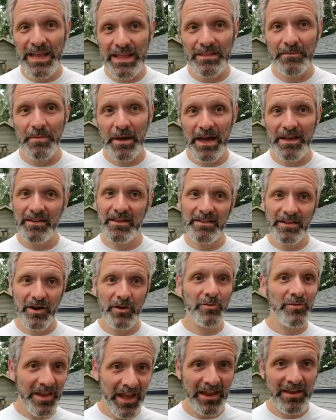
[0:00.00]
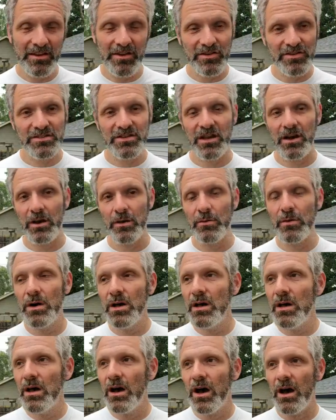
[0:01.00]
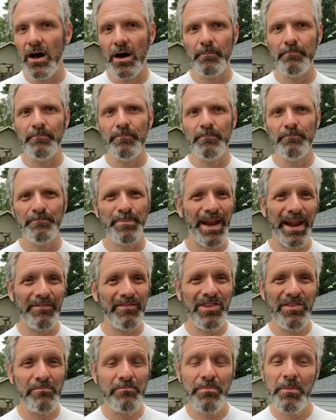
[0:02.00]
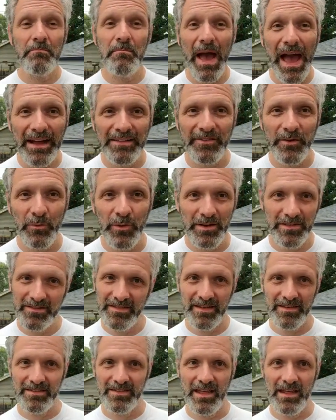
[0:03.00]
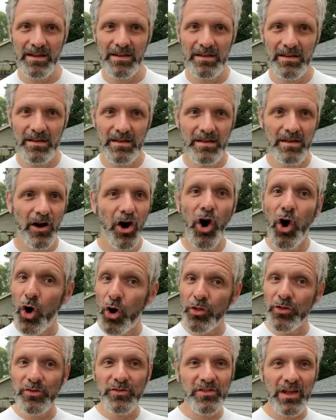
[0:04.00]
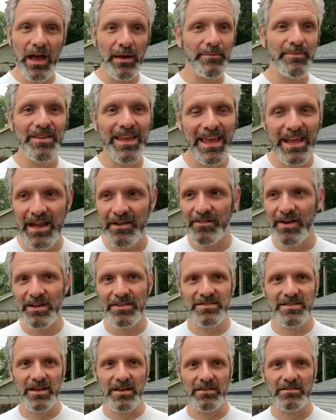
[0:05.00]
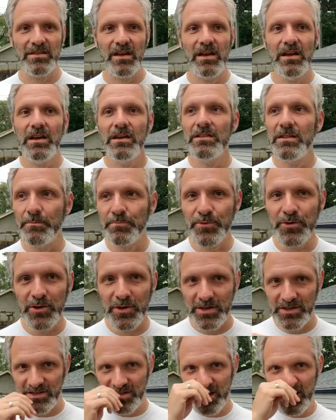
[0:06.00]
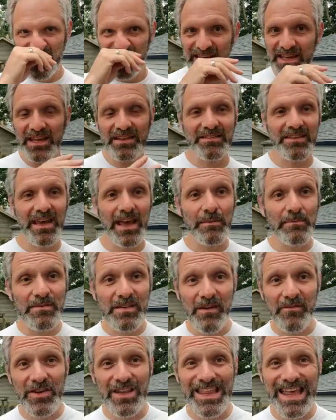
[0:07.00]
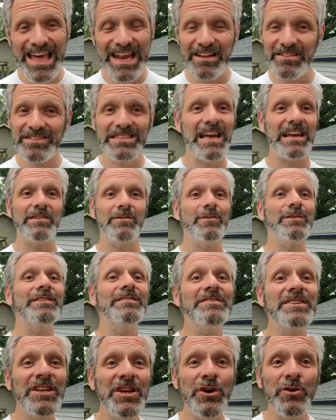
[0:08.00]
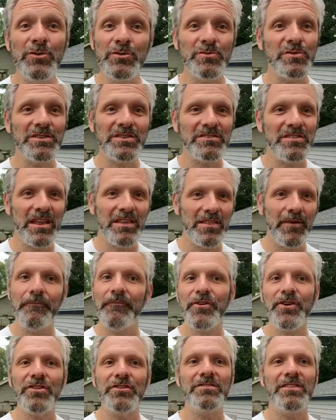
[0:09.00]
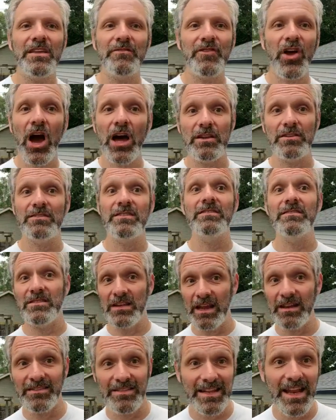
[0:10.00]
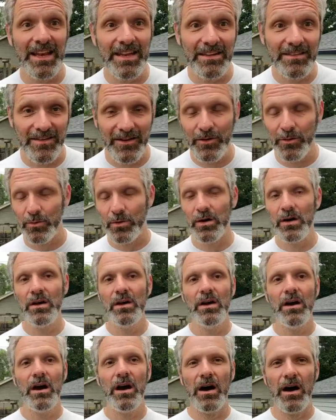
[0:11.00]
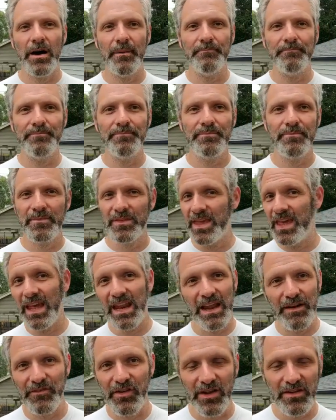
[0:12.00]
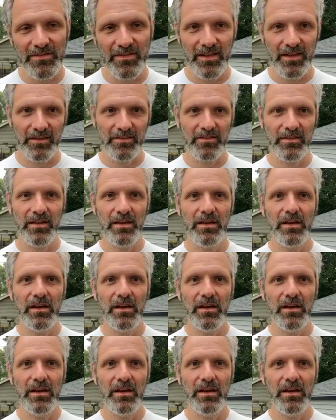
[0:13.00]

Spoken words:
the past, 10 years ago, but haven't even been back to one since then. All those times can't have nice things. The Brewers get to Game 7 of the NLCS, which is huge, which is like the furthest they've gotten since 1982. Can't have nice things.